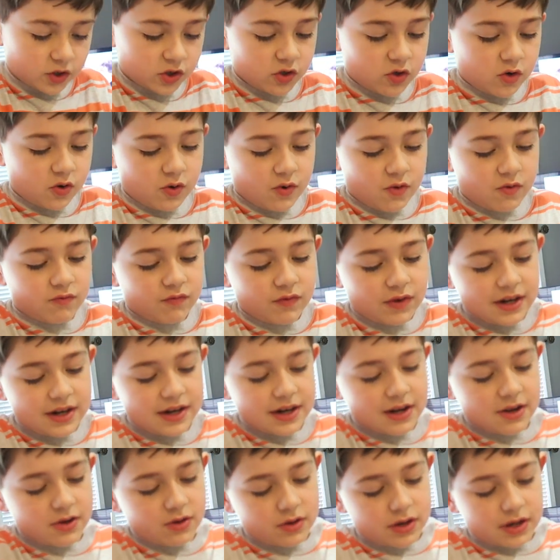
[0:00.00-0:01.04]
So
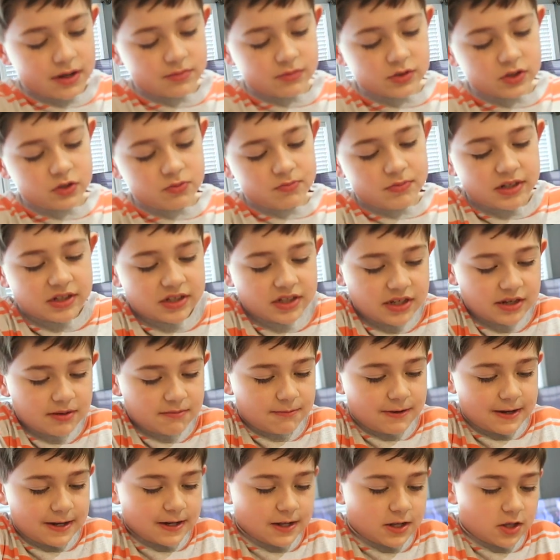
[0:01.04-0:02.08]
right now I'm just mixing
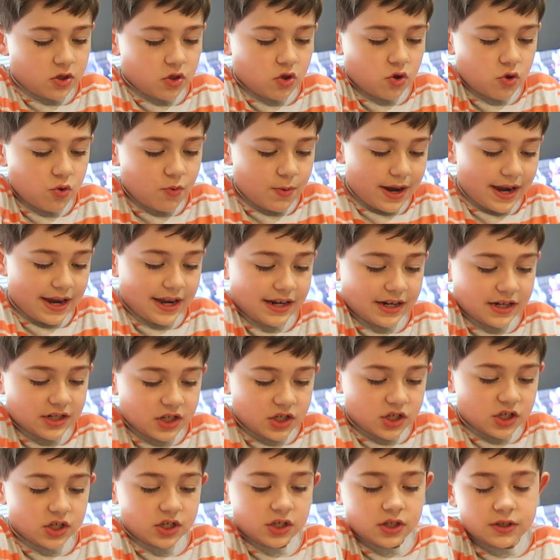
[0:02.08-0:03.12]
my glue. Have you
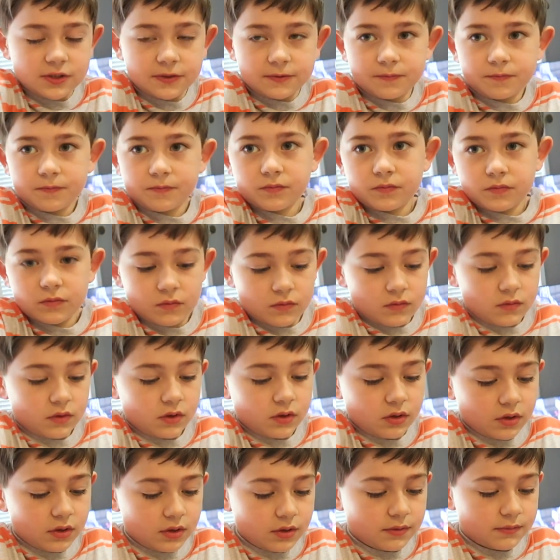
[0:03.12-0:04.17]
ever tried to use
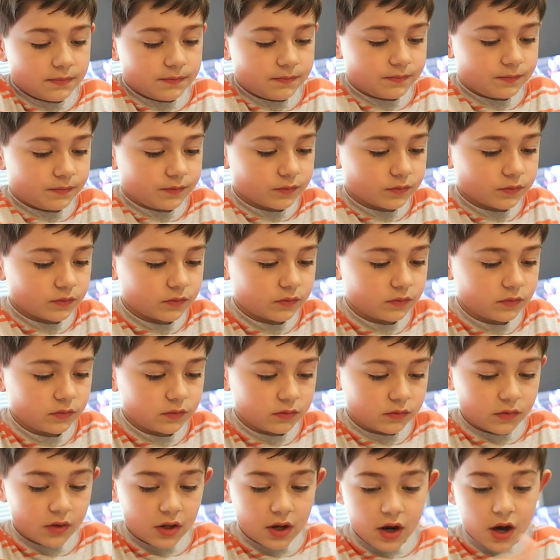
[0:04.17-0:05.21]
Sta-Flo with that?
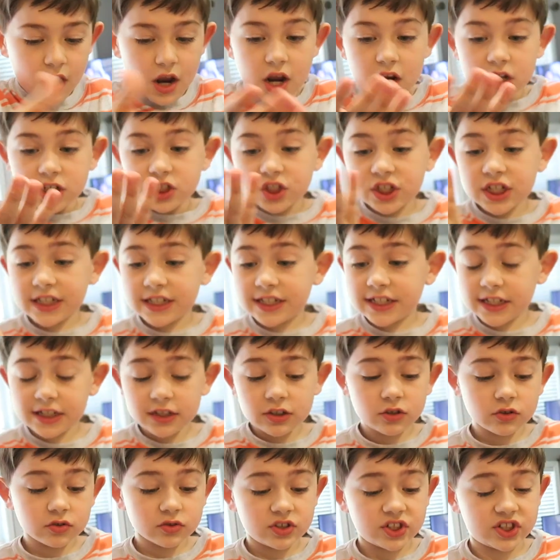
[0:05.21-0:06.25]
She
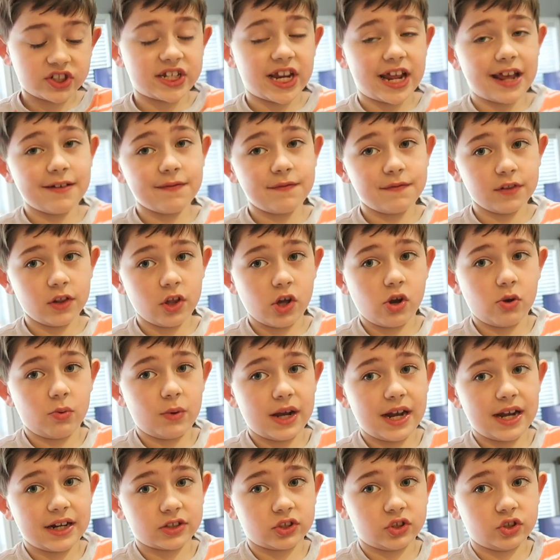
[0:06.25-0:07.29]
did use Stay Flow. I
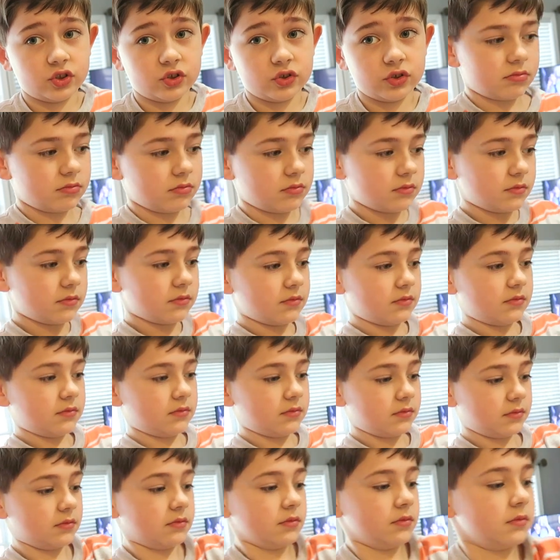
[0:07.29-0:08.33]
have some. You wanna
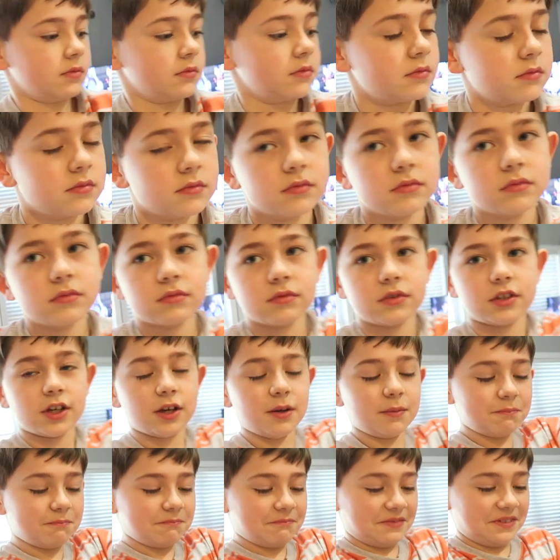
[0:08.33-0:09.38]
borrow it?
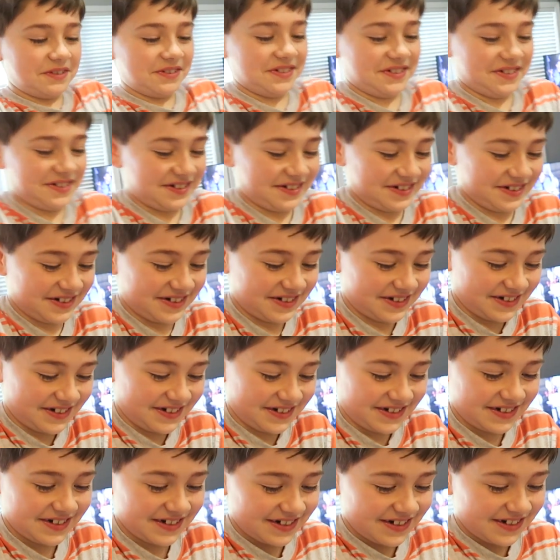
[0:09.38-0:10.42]
Yep. Or use it, I
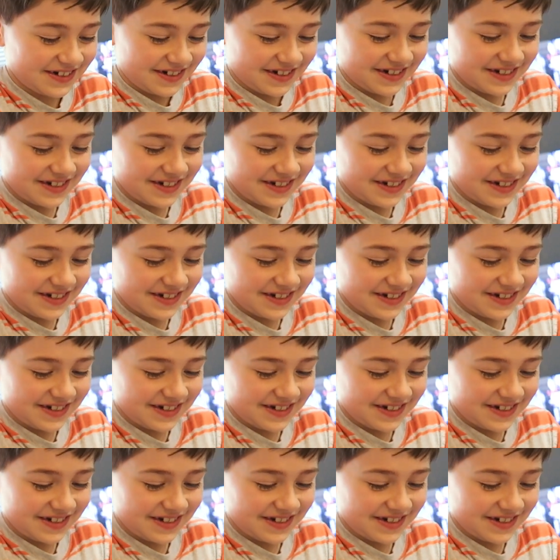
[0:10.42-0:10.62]
should say.